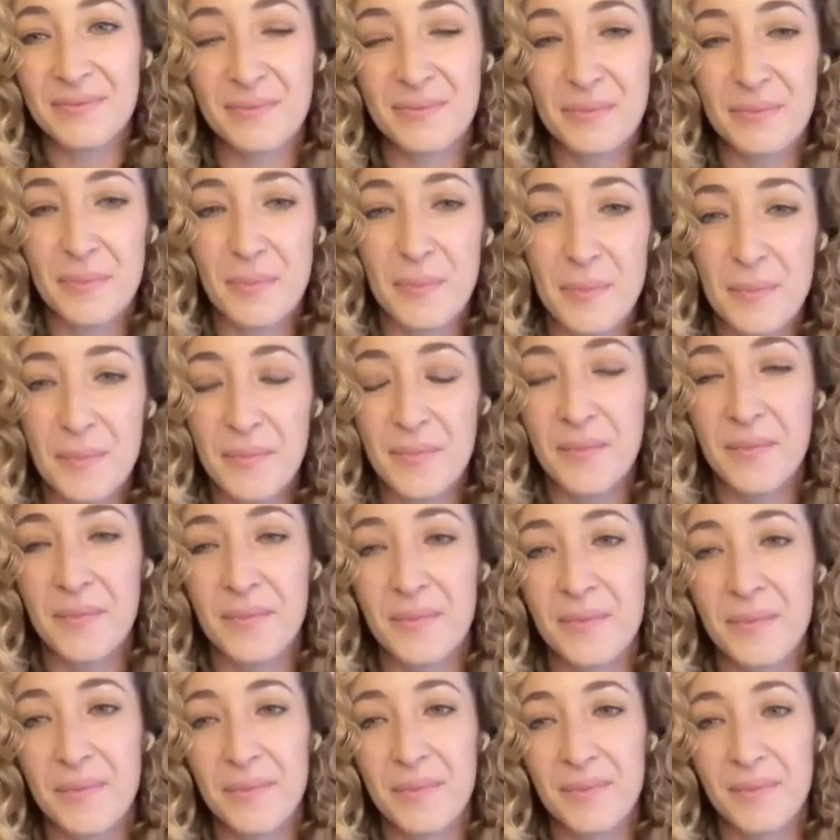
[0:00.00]

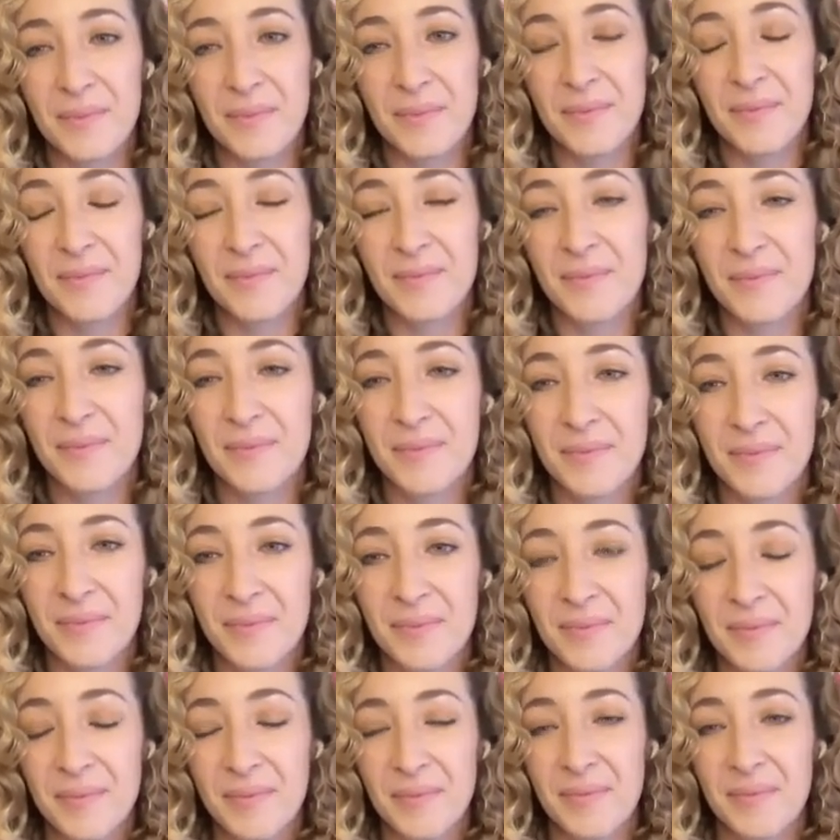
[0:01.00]

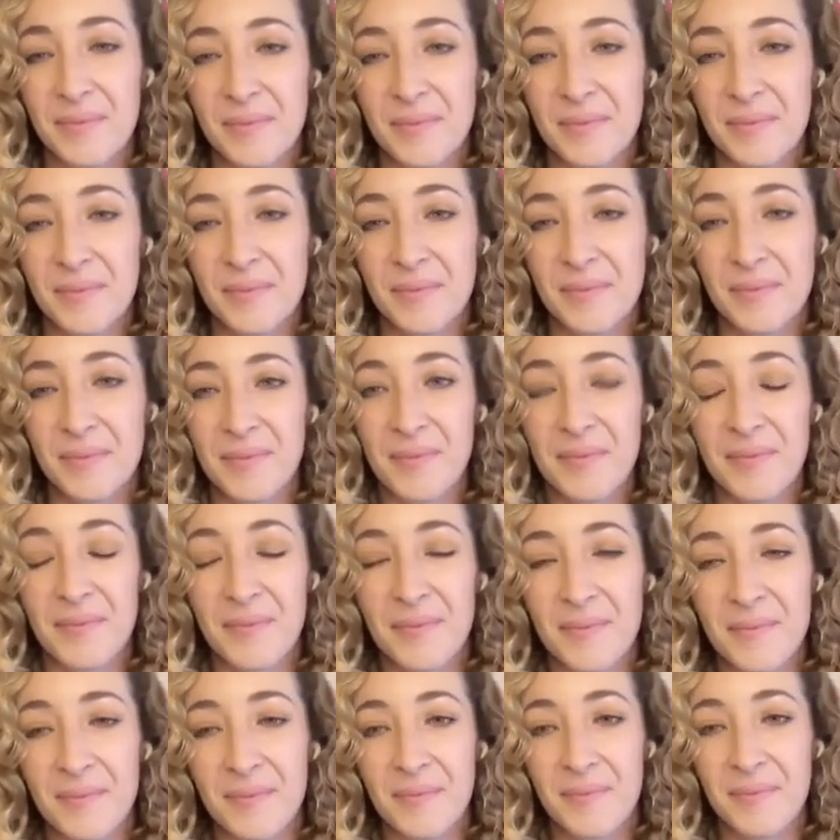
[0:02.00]

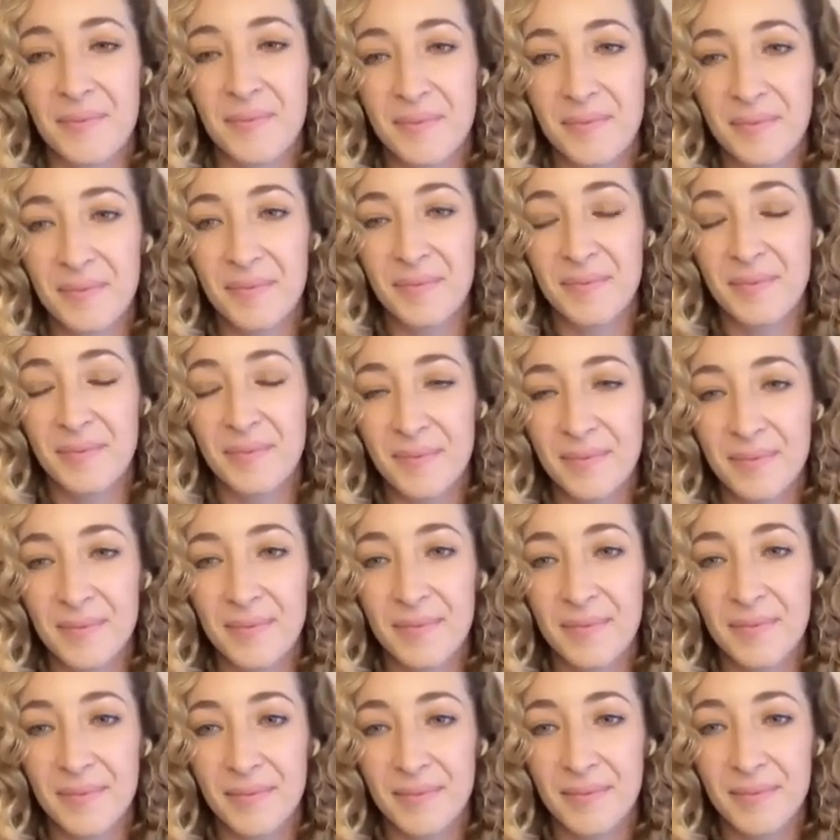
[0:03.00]

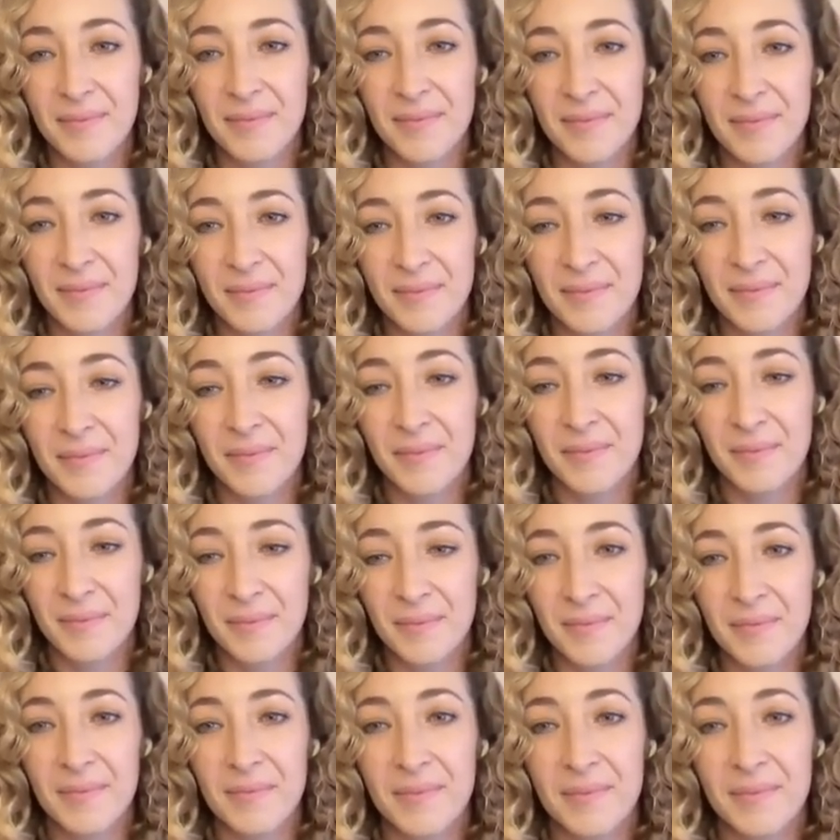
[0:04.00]

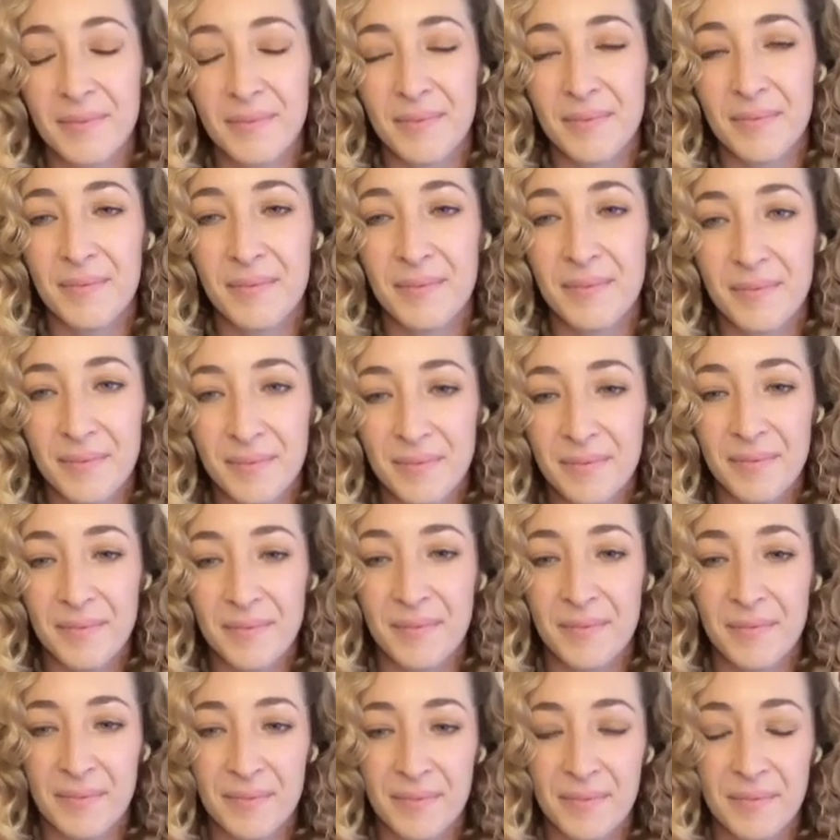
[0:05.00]

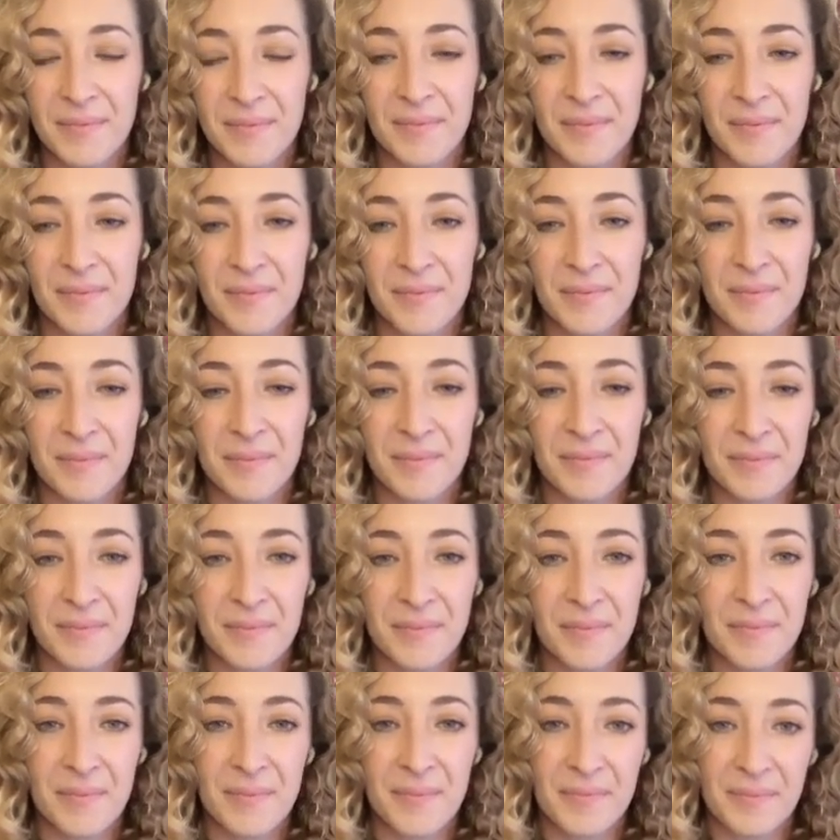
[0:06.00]

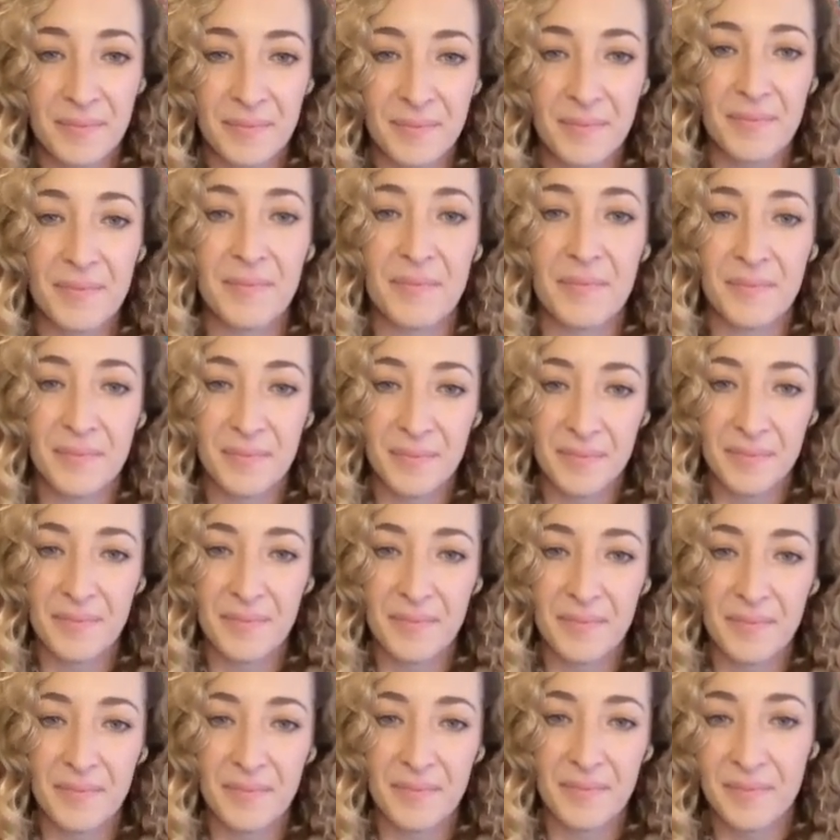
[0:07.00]
The person shown says nothing.